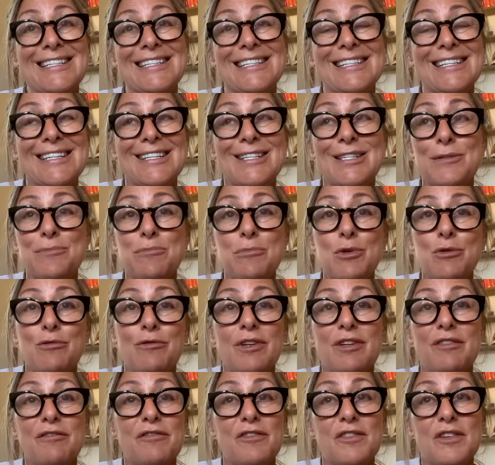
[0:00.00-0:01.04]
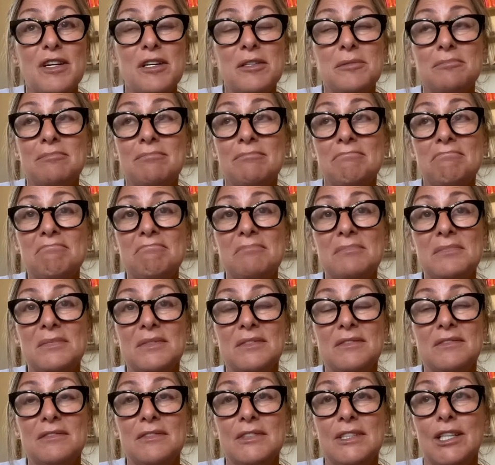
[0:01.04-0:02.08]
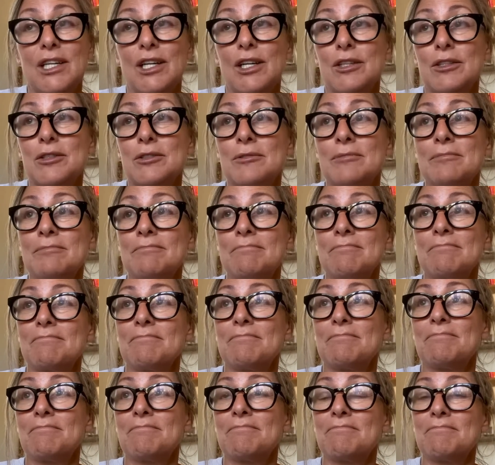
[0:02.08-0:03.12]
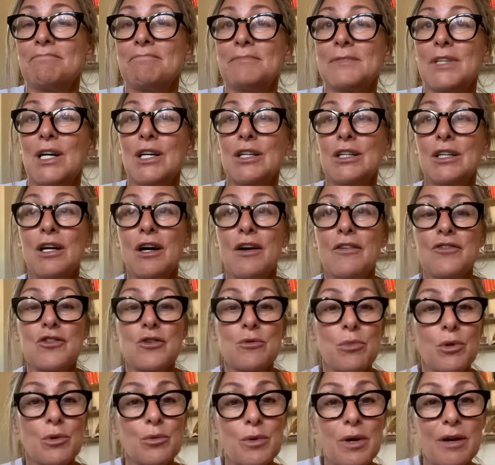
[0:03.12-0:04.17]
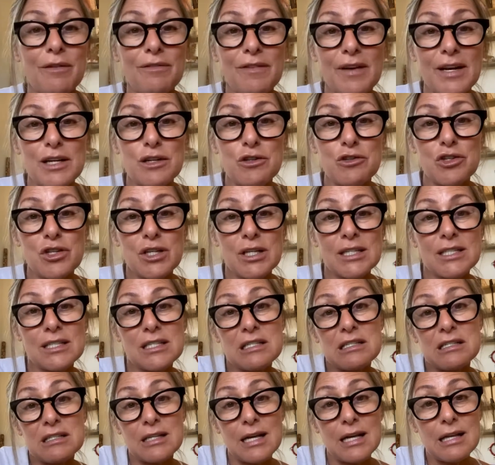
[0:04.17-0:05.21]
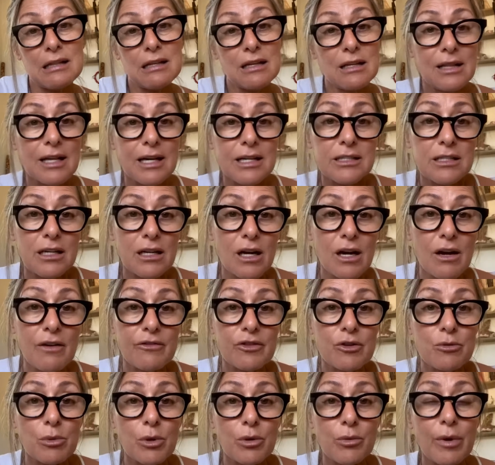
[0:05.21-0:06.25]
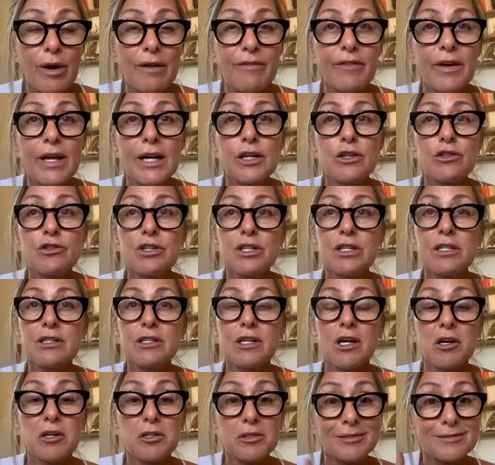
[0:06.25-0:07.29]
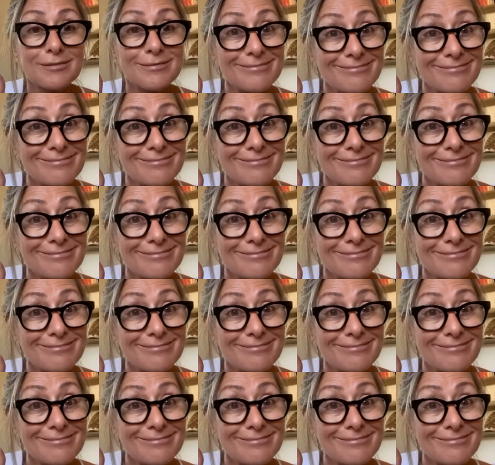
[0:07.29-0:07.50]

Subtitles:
It's moving from, you know, uncomfortable rough energy into slightly less uncomfortable rough energy. So